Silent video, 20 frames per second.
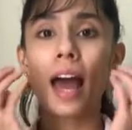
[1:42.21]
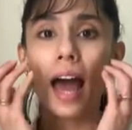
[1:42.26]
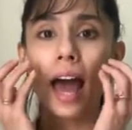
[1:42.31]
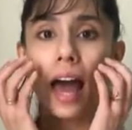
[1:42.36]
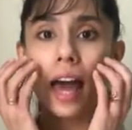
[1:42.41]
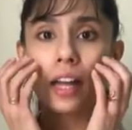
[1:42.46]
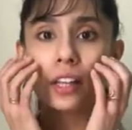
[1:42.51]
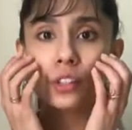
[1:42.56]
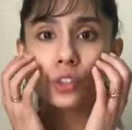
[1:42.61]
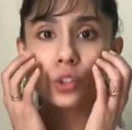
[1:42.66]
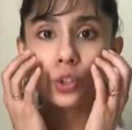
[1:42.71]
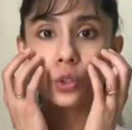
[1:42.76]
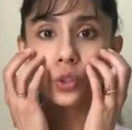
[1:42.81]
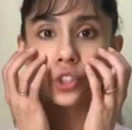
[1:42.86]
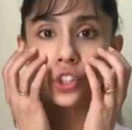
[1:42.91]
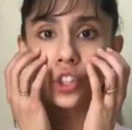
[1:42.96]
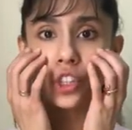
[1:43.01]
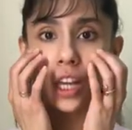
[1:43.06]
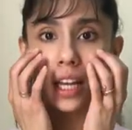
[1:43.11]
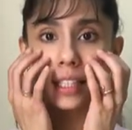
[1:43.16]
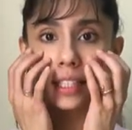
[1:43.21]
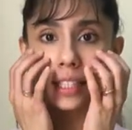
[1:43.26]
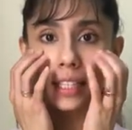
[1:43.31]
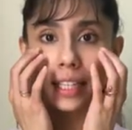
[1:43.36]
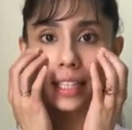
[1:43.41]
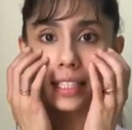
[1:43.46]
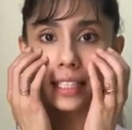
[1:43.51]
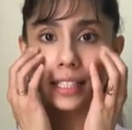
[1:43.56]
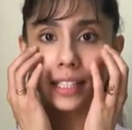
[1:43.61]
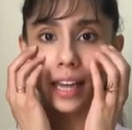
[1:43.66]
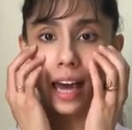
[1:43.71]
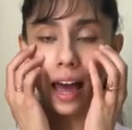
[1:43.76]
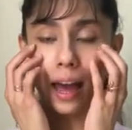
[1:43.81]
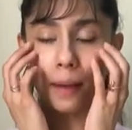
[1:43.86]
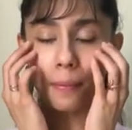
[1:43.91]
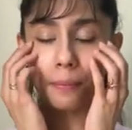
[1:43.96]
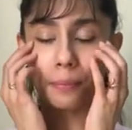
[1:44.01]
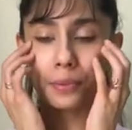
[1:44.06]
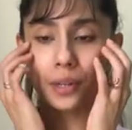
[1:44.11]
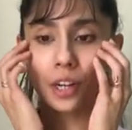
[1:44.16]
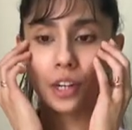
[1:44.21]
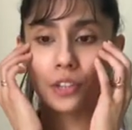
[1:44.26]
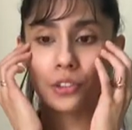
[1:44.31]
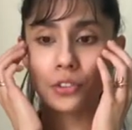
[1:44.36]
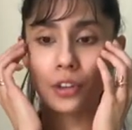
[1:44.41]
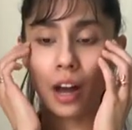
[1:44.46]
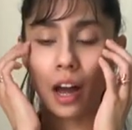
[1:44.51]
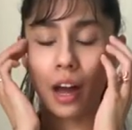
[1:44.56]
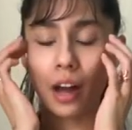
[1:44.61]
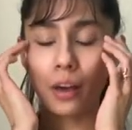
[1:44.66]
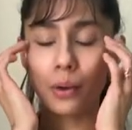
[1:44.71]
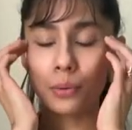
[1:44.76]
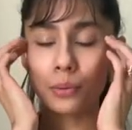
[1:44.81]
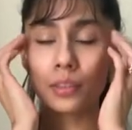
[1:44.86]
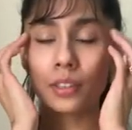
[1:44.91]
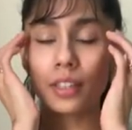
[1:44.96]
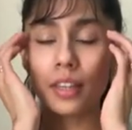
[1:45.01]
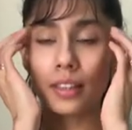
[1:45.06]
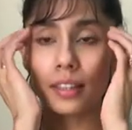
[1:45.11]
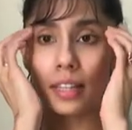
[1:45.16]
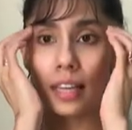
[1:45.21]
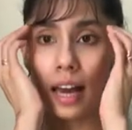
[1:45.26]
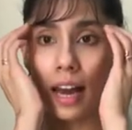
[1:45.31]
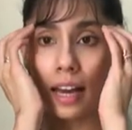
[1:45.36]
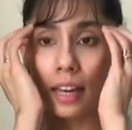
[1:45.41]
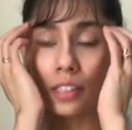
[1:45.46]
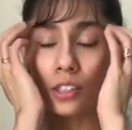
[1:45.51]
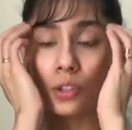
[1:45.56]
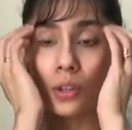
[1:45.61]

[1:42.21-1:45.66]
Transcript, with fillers: and to gently tap around the eye.